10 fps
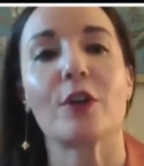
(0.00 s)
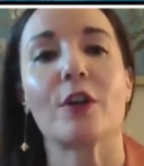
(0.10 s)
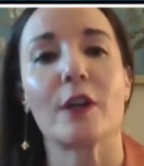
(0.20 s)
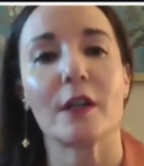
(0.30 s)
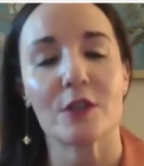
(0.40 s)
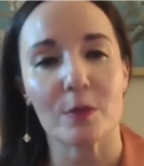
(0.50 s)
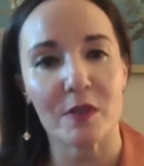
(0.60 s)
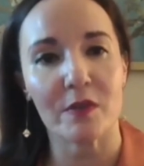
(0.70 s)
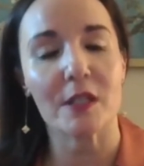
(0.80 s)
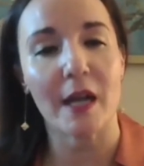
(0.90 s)
her in
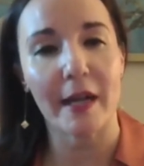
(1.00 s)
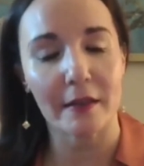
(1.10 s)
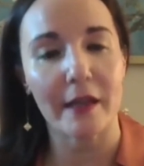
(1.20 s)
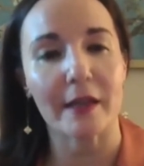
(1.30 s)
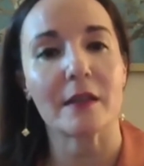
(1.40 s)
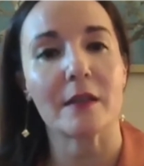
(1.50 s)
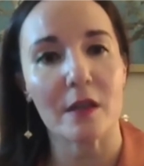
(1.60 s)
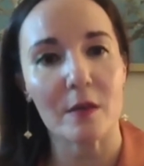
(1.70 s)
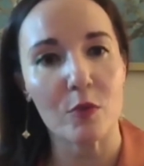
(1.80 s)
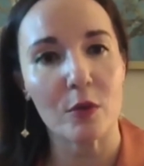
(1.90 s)
terms of the dialect, like
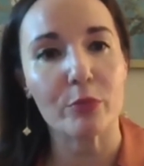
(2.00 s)
think more